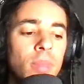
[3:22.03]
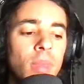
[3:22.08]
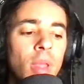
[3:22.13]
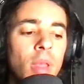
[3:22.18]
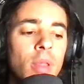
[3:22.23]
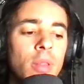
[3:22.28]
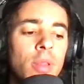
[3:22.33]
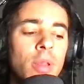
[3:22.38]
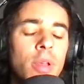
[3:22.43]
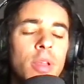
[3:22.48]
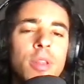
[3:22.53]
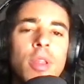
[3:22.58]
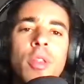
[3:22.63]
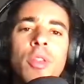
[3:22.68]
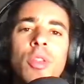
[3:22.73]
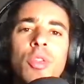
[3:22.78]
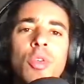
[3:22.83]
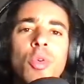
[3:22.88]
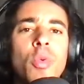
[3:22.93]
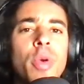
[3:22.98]
the,
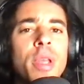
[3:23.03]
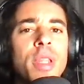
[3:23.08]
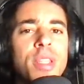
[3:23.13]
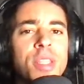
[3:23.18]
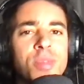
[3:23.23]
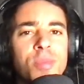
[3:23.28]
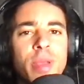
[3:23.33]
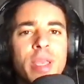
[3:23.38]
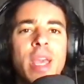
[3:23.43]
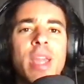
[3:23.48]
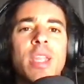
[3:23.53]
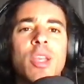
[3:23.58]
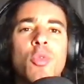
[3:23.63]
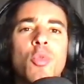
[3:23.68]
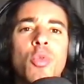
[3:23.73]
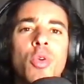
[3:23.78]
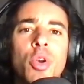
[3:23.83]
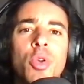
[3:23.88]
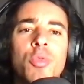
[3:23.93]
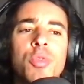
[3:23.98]
the, way this mechanic
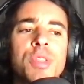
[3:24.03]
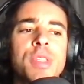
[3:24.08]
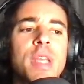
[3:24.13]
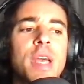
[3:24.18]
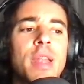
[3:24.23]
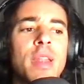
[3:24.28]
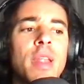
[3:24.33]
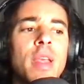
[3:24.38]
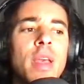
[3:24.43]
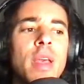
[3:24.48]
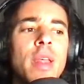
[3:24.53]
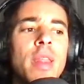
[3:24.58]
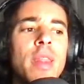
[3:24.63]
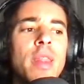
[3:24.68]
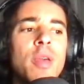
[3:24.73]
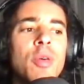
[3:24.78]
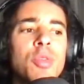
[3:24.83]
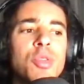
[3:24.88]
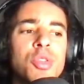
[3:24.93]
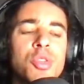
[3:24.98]
worked was that
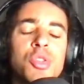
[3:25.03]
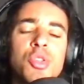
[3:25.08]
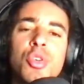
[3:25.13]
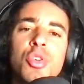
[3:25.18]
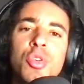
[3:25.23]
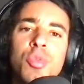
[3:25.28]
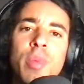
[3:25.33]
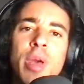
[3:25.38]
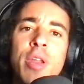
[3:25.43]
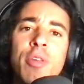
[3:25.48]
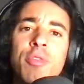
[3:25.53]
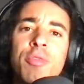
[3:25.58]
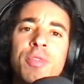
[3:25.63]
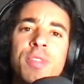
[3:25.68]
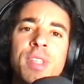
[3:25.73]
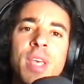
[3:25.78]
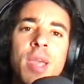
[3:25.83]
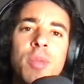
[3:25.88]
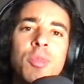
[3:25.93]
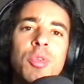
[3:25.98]
there was a certain amount of
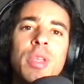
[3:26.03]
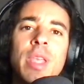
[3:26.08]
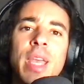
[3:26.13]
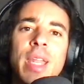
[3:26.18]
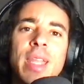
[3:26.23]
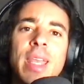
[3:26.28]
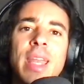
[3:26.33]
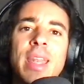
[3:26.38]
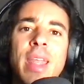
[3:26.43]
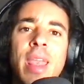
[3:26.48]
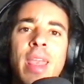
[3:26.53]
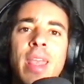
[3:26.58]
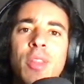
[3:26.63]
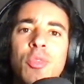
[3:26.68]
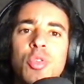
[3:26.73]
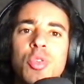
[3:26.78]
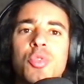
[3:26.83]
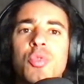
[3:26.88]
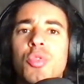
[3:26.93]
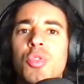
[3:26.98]
time you can get
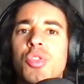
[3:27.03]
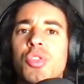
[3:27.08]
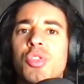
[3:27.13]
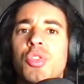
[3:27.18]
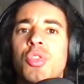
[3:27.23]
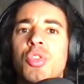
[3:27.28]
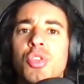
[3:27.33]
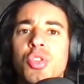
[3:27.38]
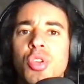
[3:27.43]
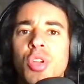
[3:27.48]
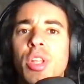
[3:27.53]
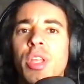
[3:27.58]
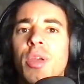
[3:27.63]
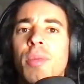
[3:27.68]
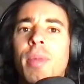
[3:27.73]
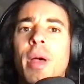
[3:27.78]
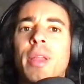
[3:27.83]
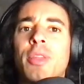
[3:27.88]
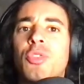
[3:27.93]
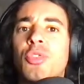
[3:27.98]
hit, which was usually
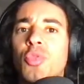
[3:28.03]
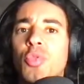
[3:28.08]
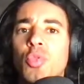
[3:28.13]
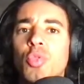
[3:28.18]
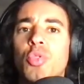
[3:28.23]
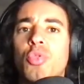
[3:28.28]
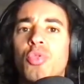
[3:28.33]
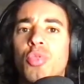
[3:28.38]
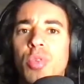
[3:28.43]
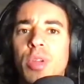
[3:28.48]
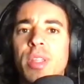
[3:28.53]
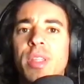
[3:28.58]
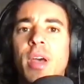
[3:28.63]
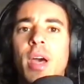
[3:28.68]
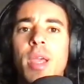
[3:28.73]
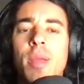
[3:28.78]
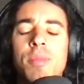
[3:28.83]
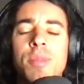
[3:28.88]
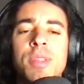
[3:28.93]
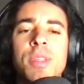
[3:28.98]
about two to three
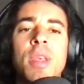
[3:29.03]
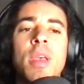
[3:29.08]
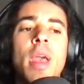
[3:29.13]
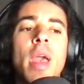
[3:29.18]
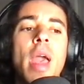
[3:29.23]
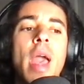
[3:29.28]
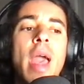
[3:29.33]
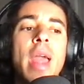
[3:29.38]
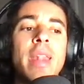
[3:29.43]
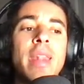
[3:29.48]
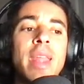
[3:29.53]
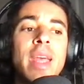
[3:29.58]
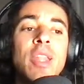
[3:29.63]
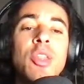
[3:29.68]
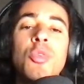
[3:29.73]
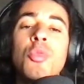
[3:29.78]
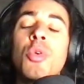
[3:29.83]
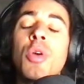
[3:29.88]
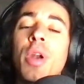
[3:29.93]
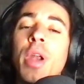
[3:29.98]
times, and then
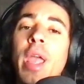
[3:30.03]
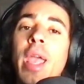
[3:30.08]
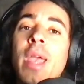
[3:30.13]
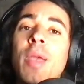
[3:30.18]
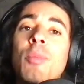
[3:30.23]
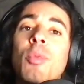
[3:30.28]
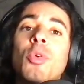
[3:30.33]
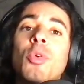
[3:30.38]
you were able